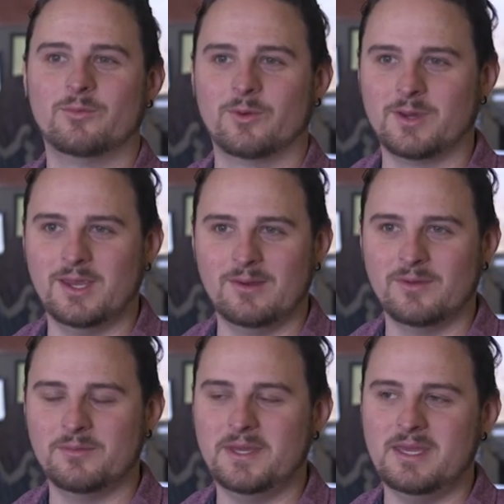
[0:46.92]
and working
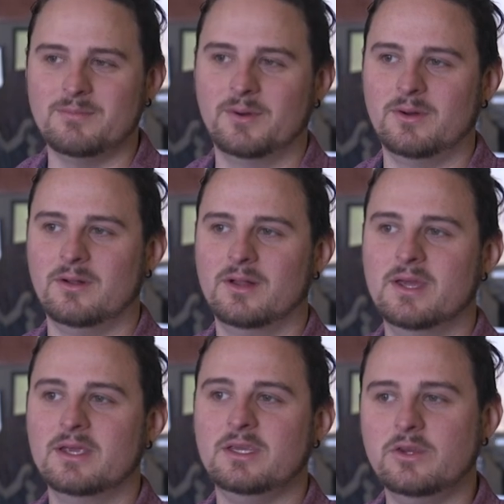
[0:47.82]
with people,
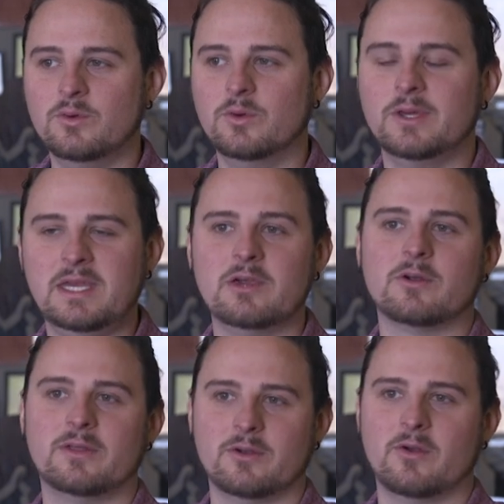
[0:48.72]
you will hear
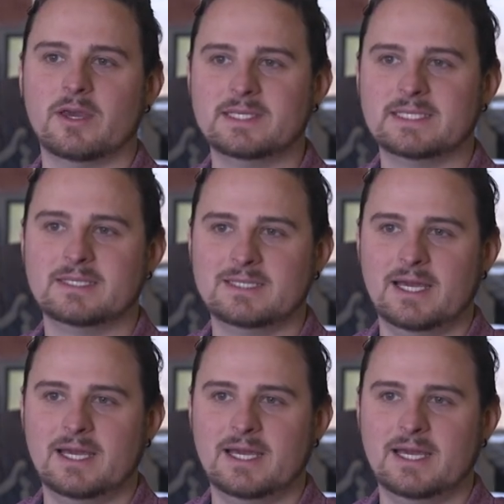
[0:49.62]
on the crisis